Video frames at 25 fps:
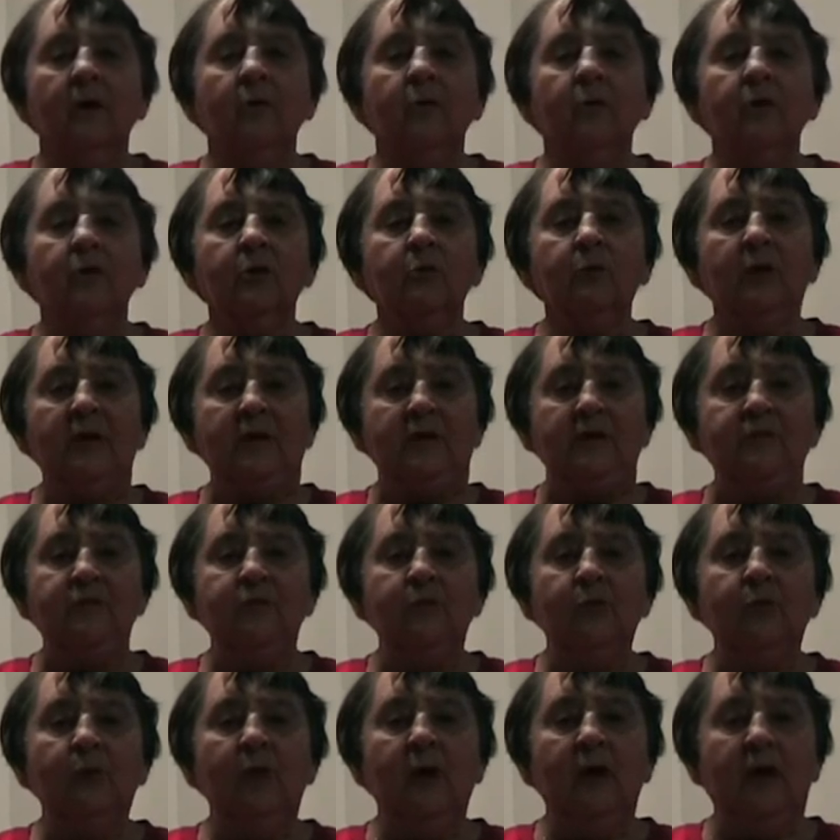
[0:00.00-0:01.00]
What a
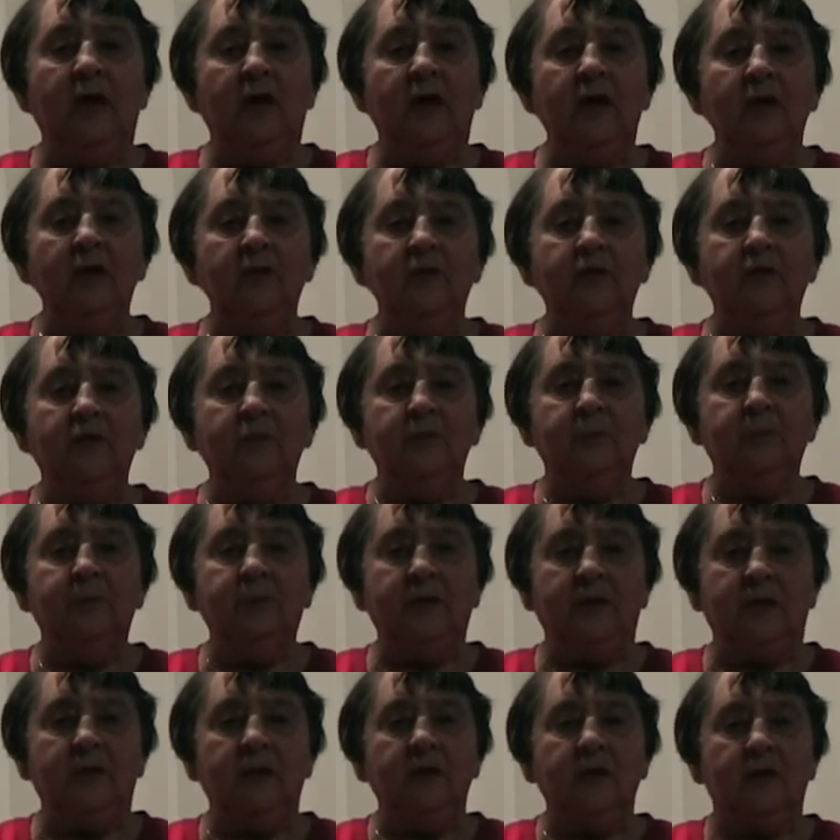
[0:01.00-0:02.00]
wonderful way to
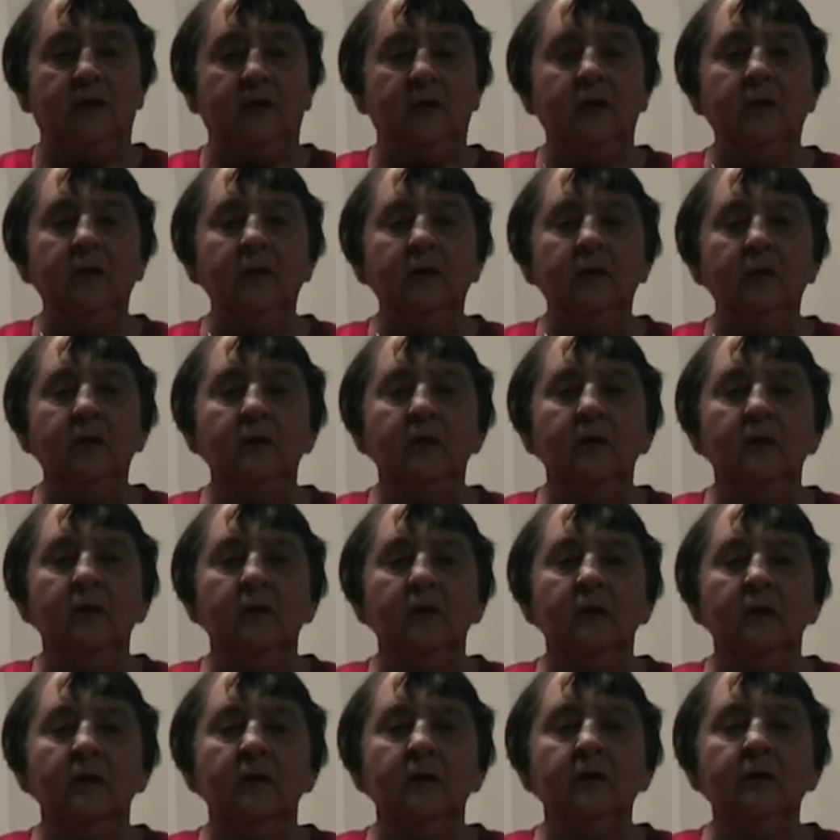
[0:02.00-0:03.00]
begin
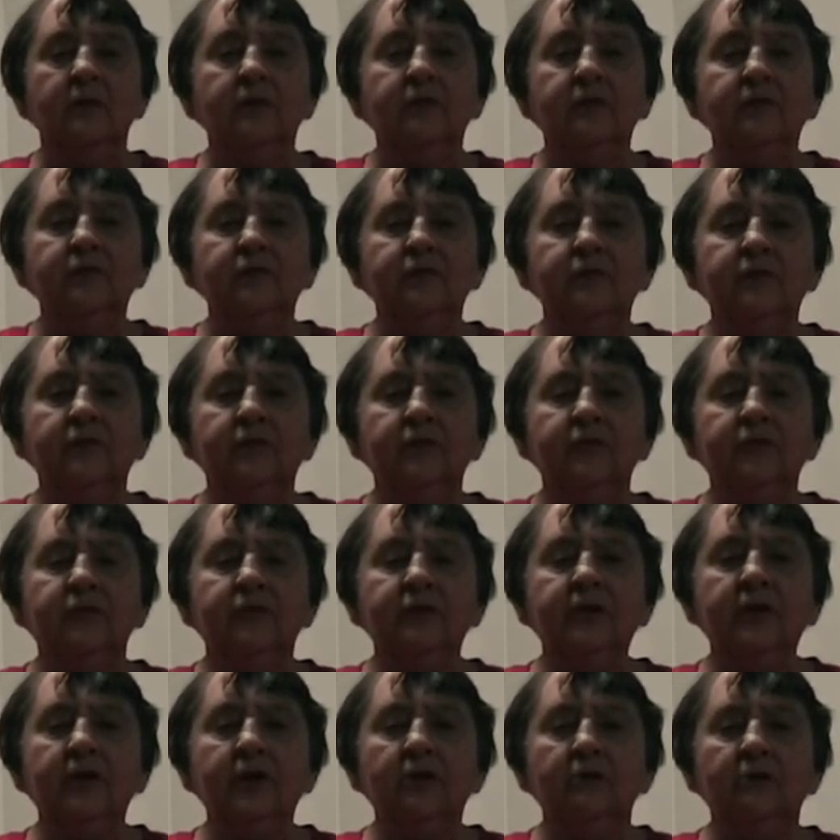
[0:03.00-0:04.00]

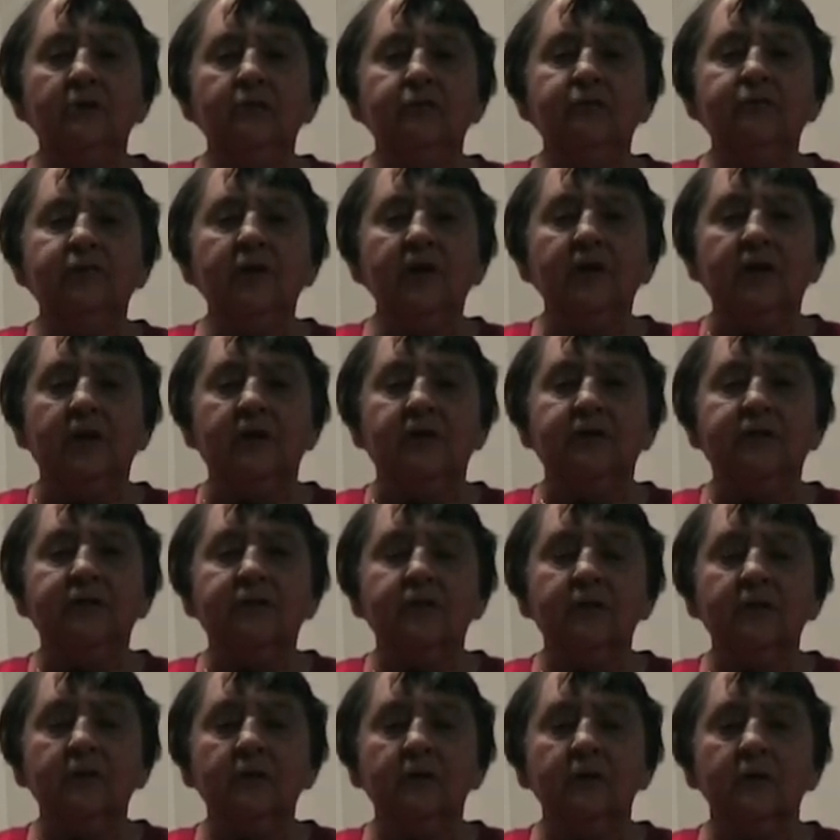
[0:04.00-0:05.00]
the year of faith.
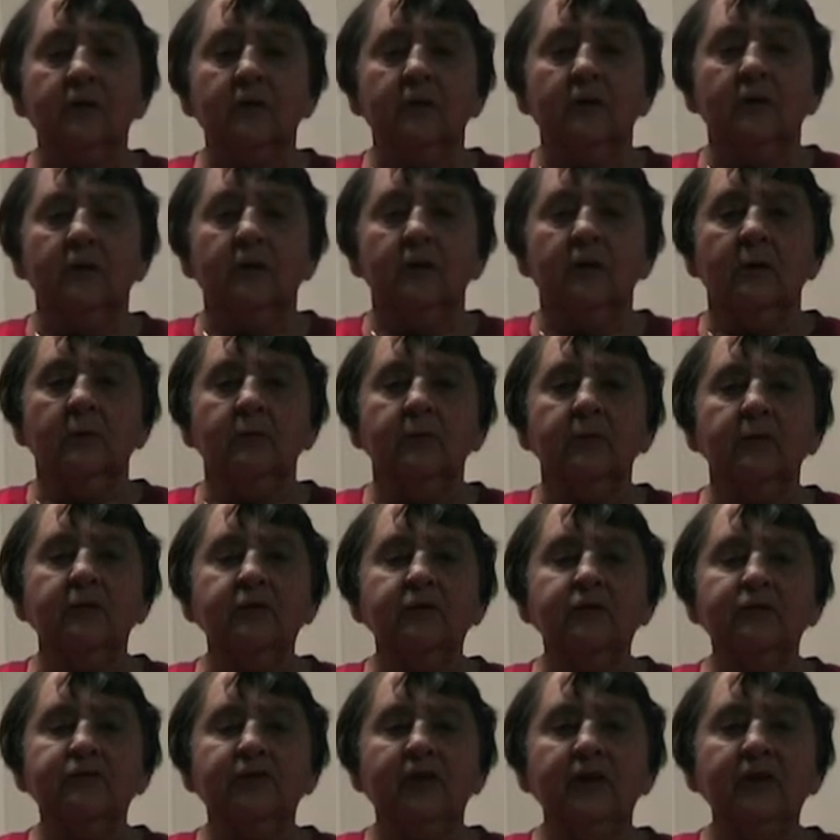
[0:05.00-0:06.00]

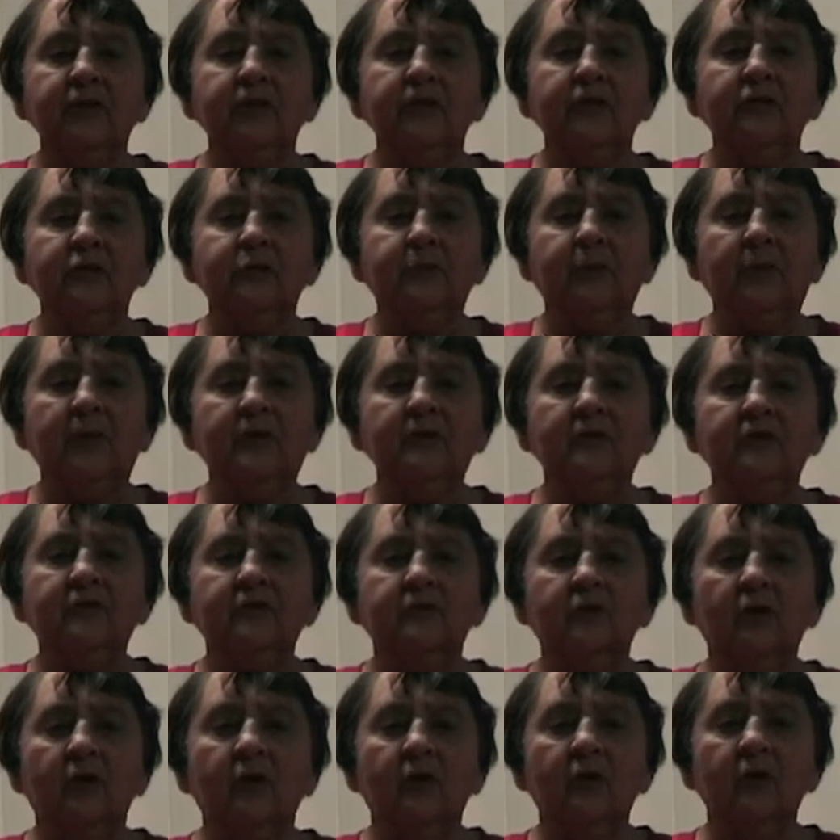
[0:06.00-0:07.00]
Because faith is
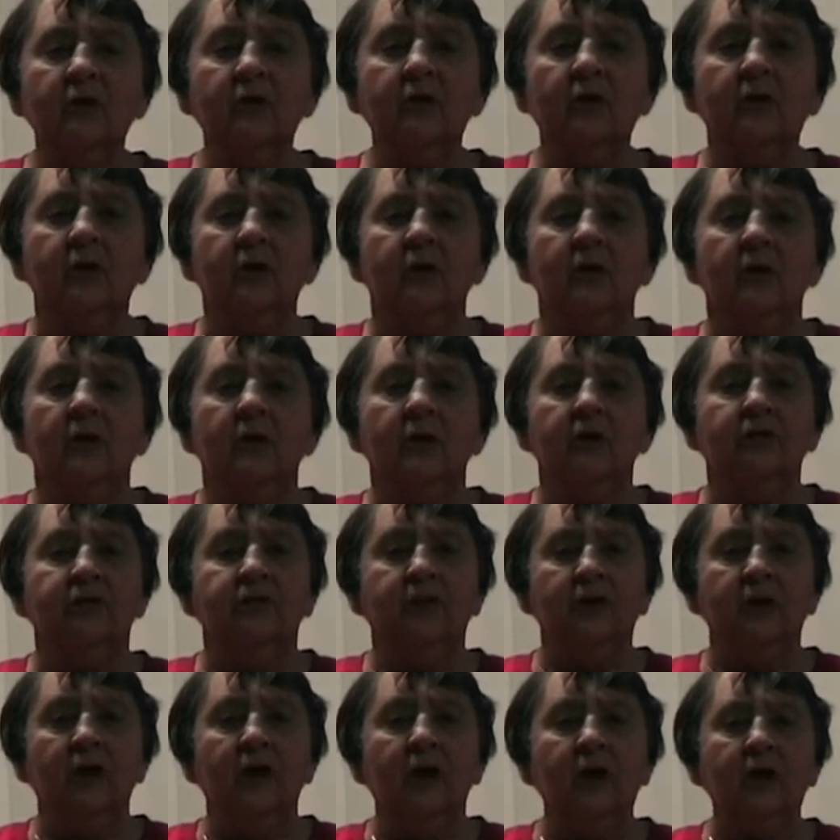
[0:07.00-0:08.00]
based on, if
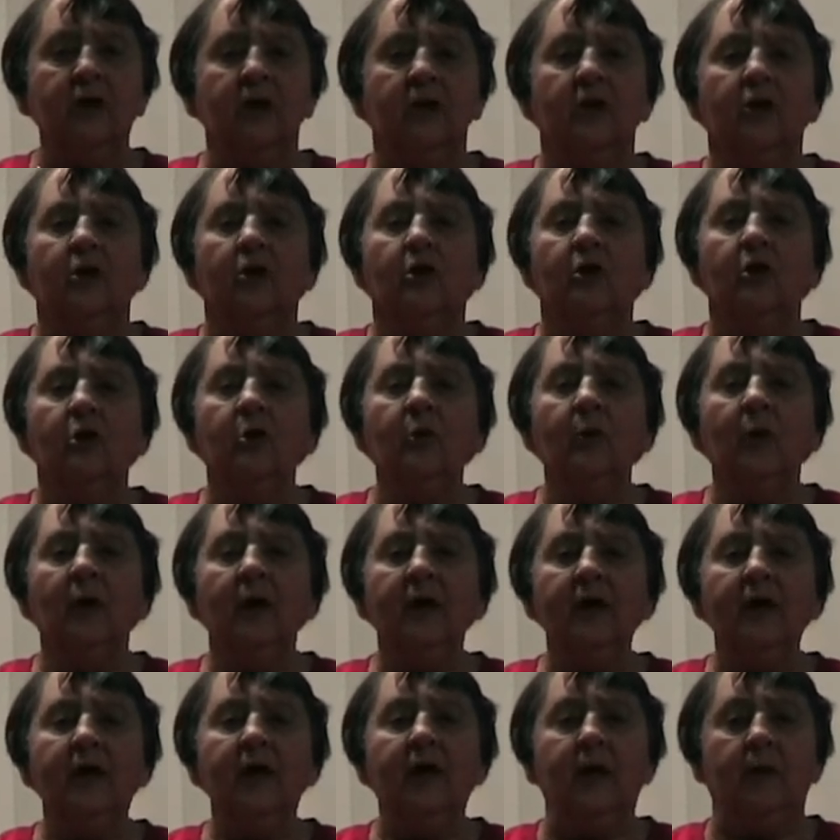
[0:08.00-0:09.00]
you like, who
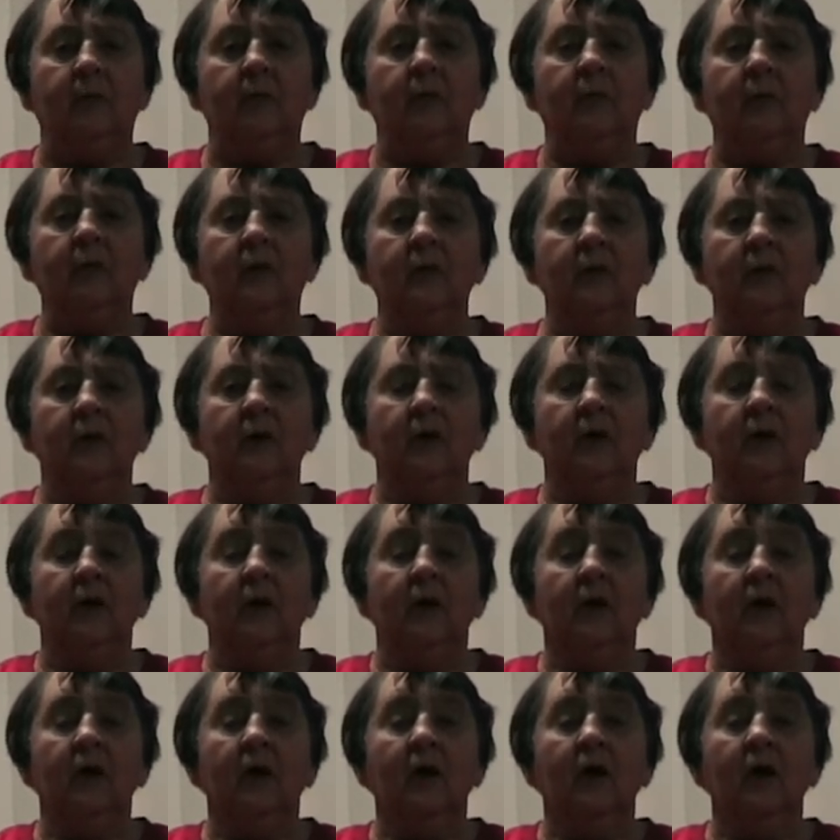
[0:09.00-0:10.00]
I am.
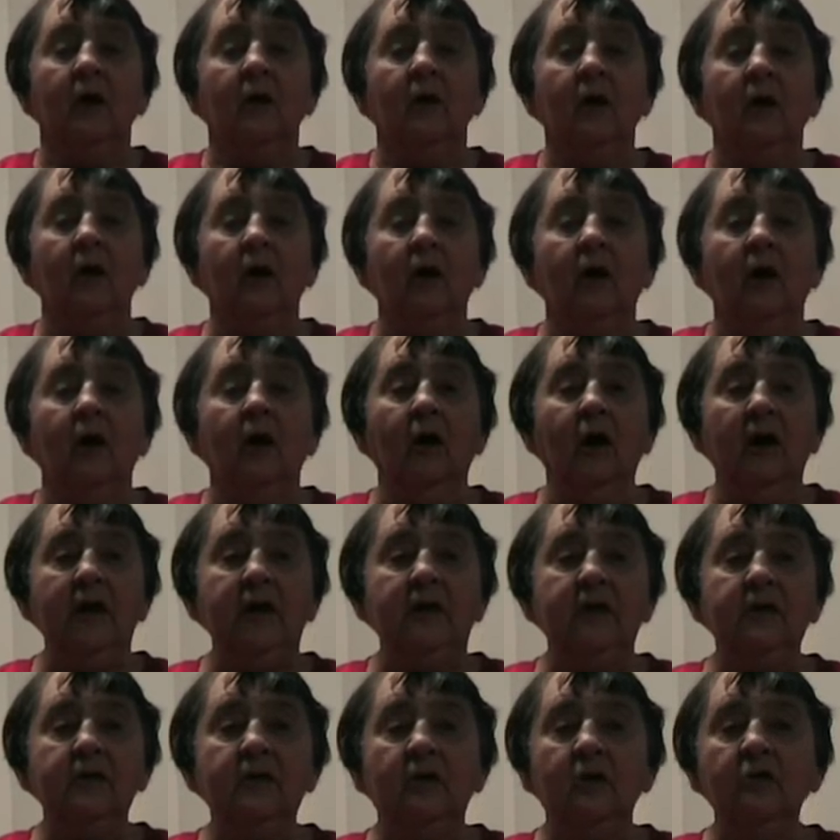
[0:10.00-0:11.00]
I
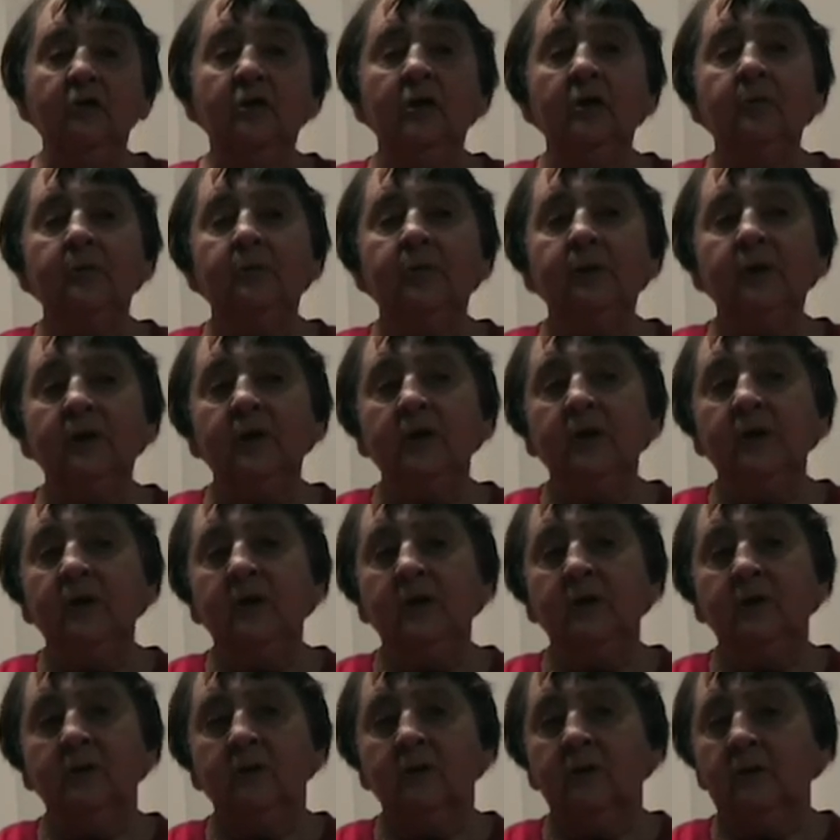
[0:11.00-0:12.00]
can only
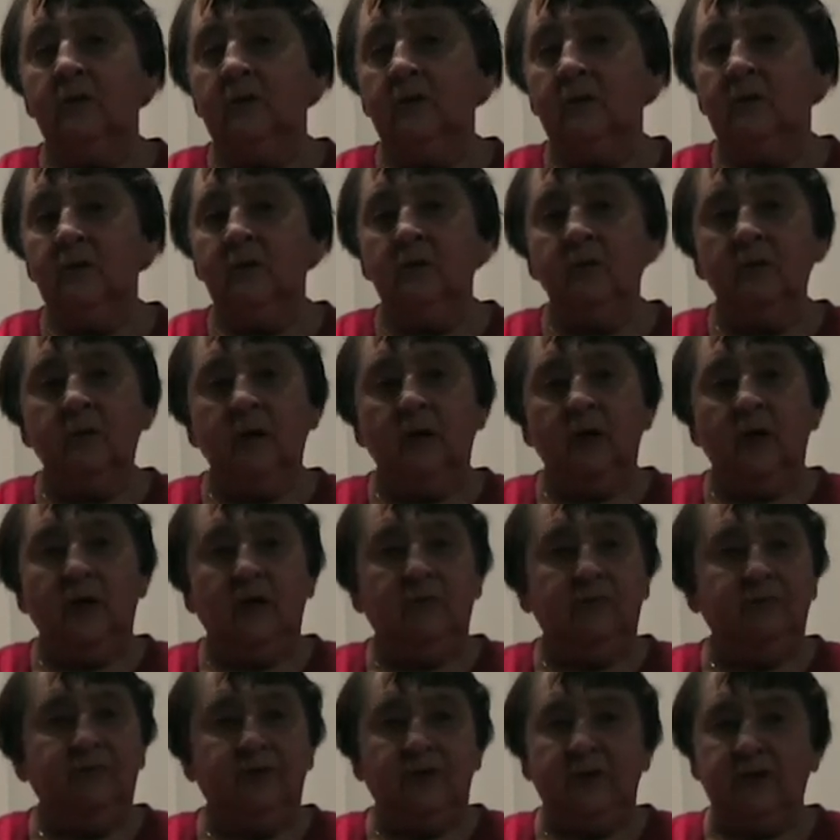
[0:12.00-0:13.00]
be
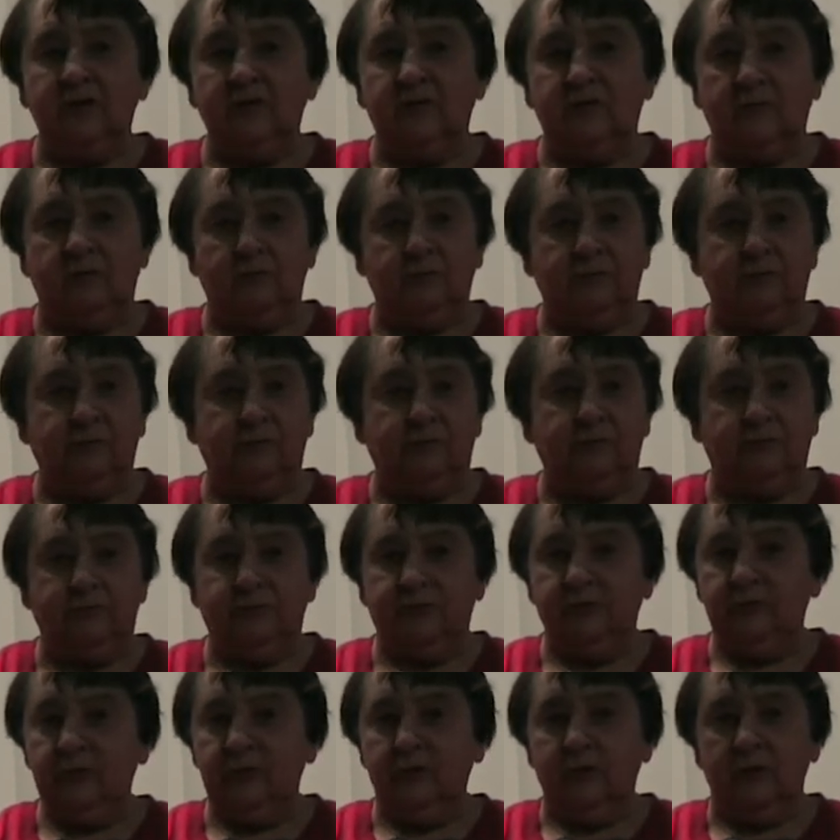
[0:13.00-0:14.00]

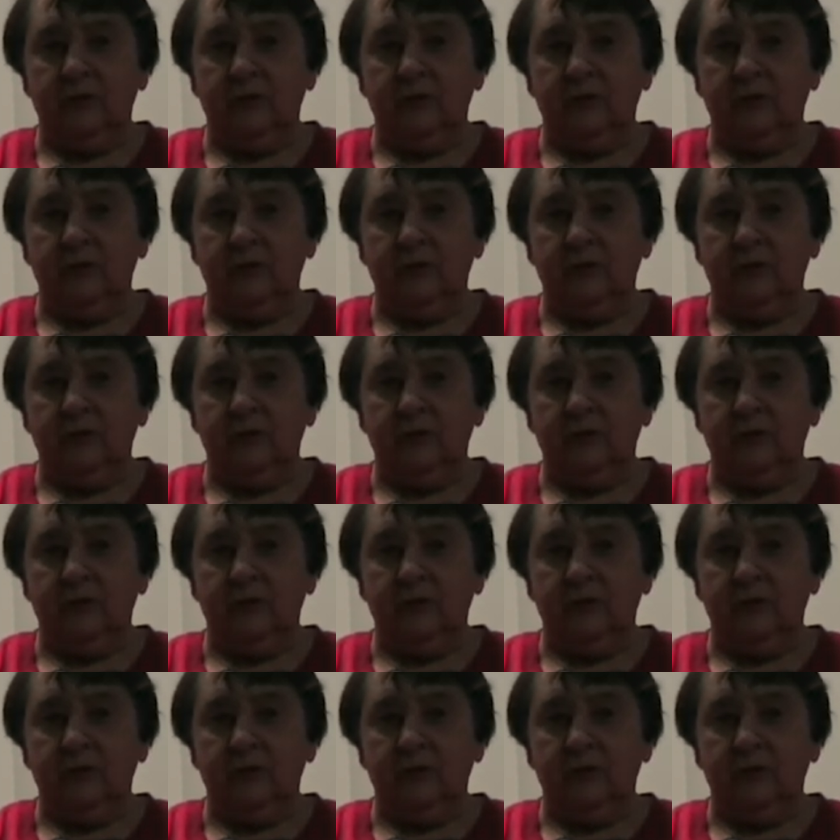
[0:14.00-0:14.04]
effective